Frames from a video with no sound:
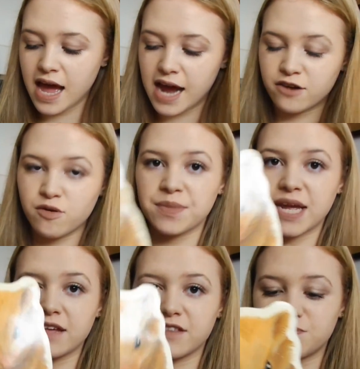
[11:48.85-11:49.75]
and I remember
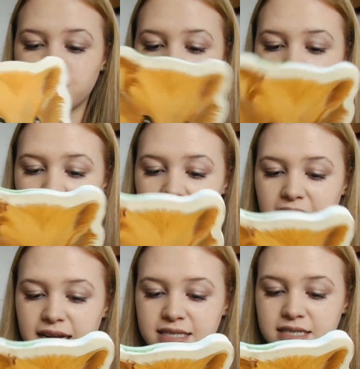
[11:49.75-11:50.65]
getting this book
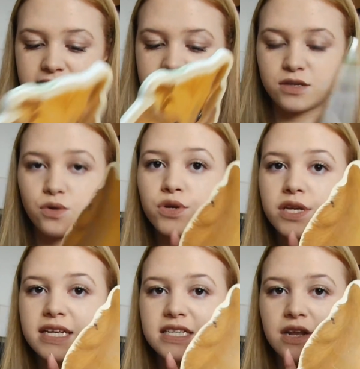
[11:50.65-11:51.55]
and it says all
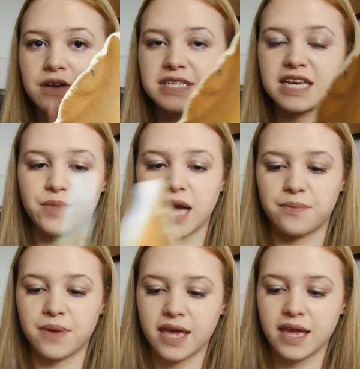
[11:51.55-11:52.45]
you need to know to keep me
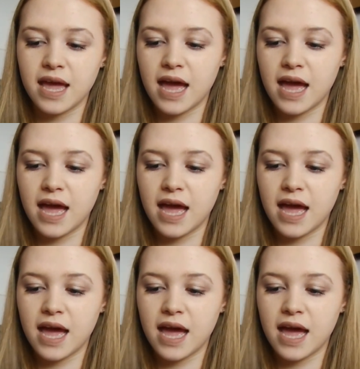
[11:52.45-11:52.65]
happy,